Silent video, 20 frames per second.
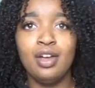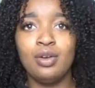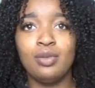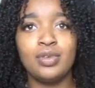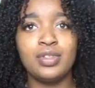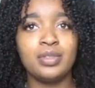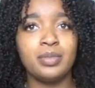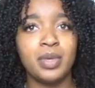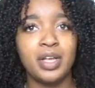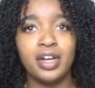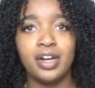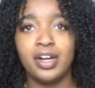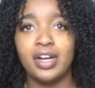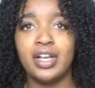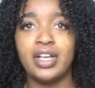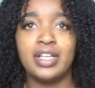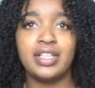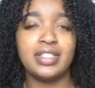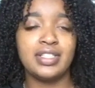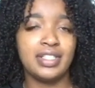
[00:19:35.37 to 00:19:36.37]
with some
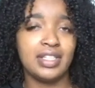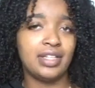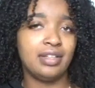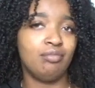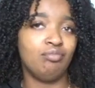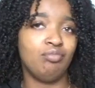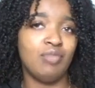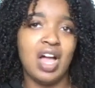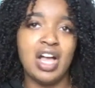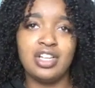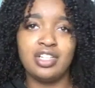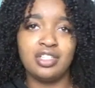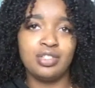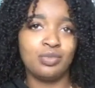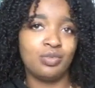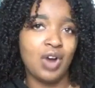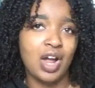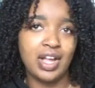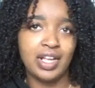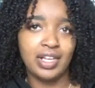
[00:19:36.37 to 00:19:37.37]
earrings, and I
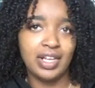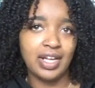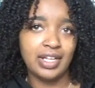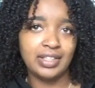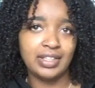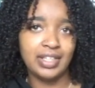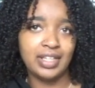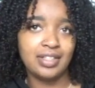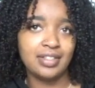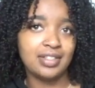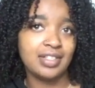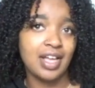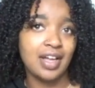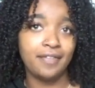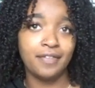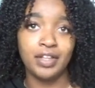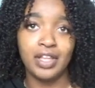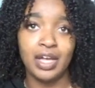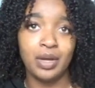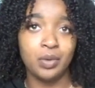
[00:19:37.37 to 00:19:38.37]
just rock it like that until I
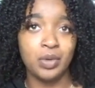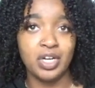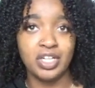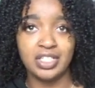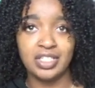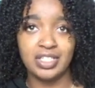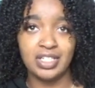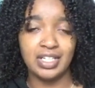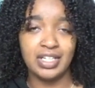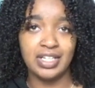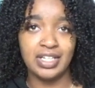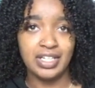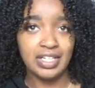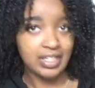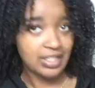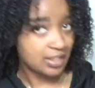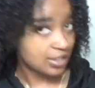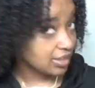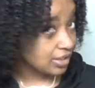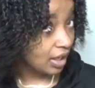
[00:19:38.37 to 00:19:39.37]
feel like washing it
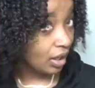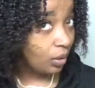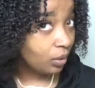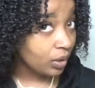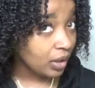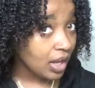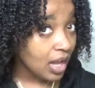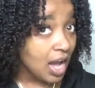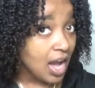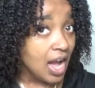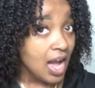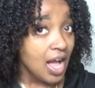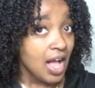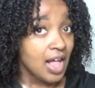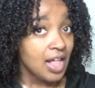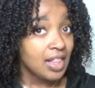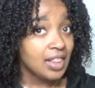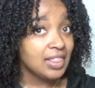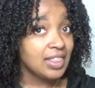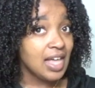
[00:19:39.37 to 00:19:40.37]
again. So
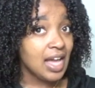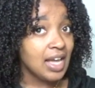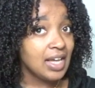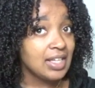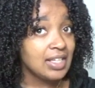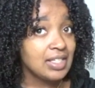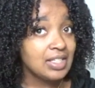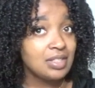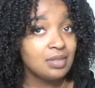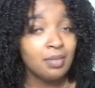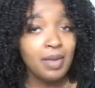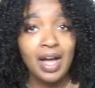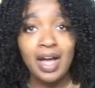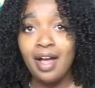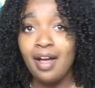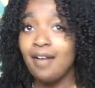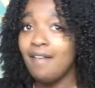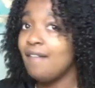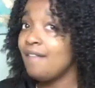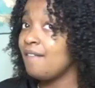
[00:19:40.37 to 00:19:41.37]
that is
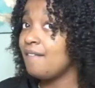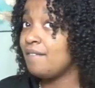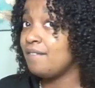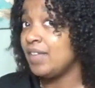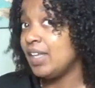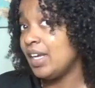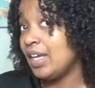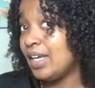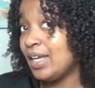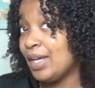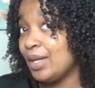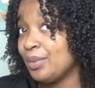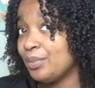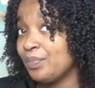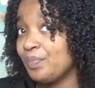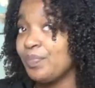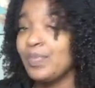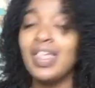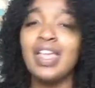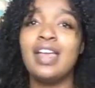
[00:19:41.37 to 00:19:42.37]
my video.
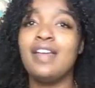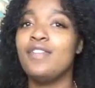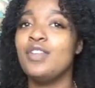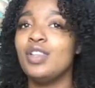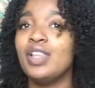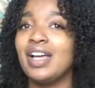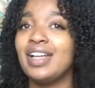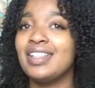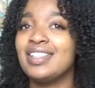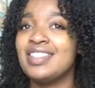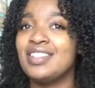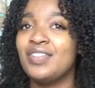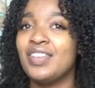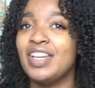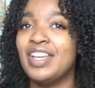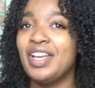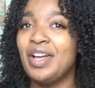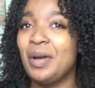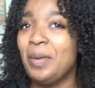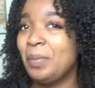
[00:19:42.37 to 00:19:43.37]
If you like this
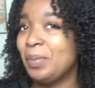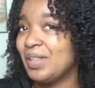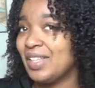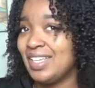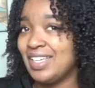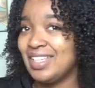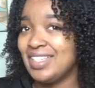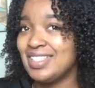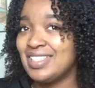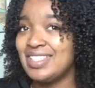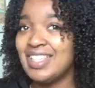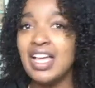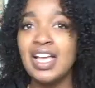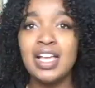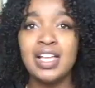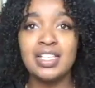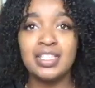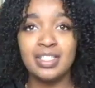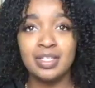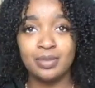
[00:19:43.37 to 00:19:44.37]
video, please
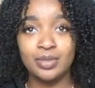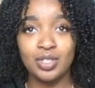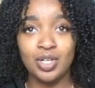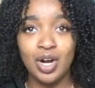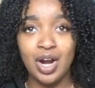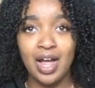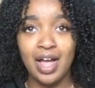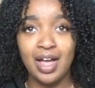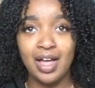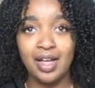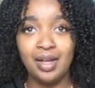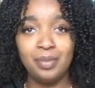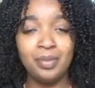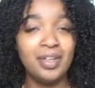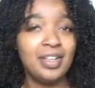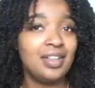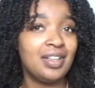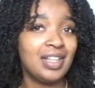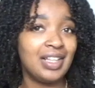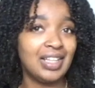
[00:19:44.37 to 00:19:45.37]
subscribe,
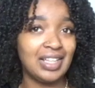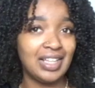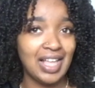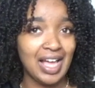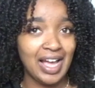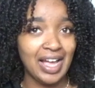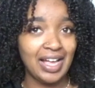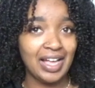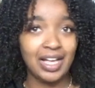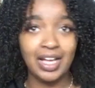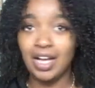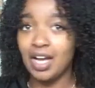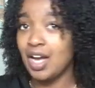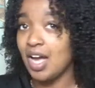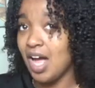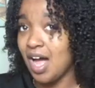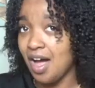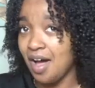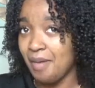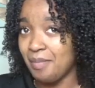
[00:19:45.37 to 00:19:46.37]
like,
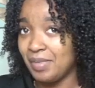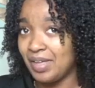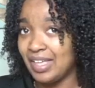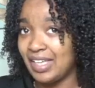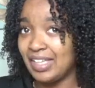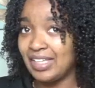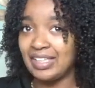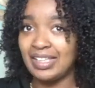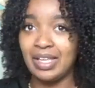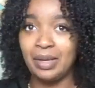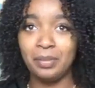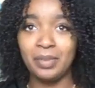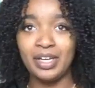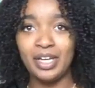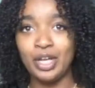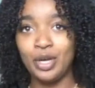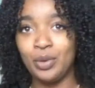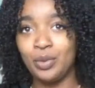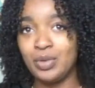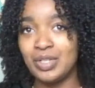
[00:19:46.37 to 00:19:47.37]
comment, let me
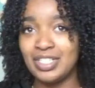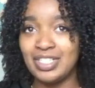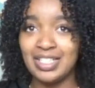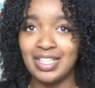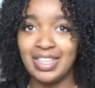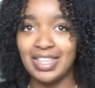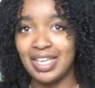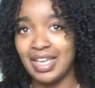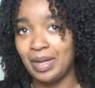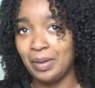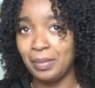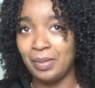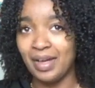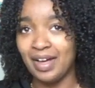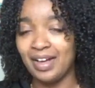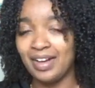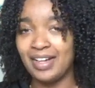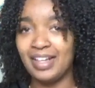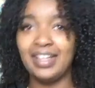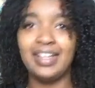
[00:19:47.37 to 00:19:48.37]
know what you think
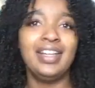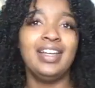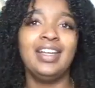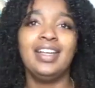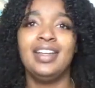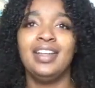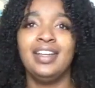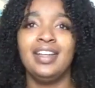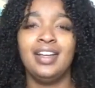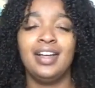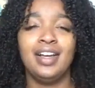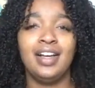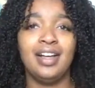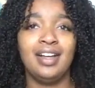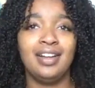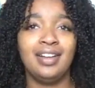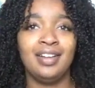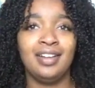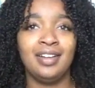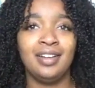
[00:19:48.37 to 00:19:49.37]
about it,
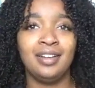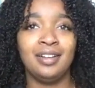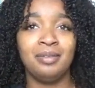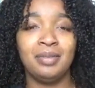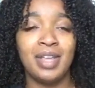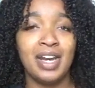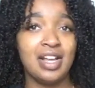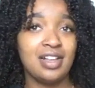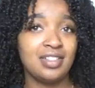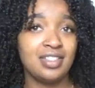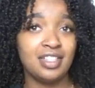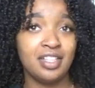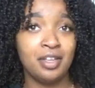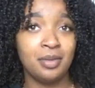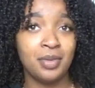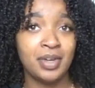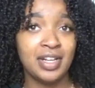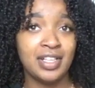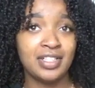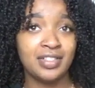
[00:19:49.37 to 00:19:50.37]
and I'll see you
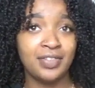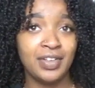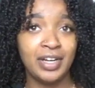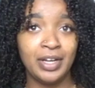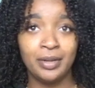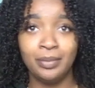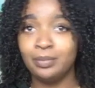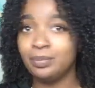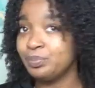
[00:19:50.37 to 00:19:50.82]
in my next video.